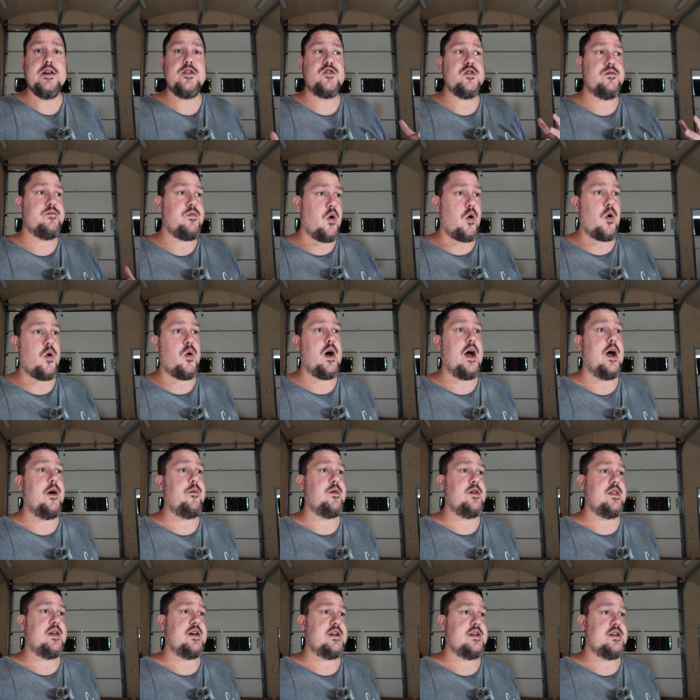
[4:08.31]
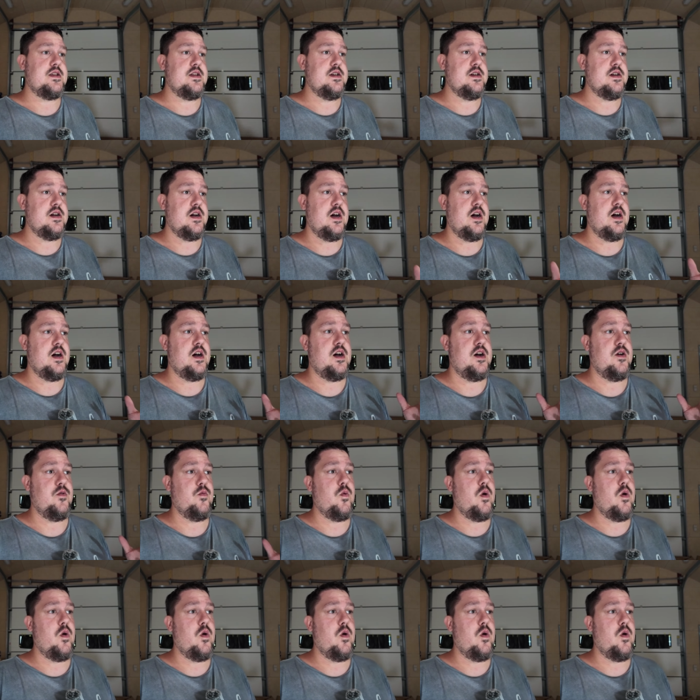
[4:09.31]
Tomorrow I will then uh,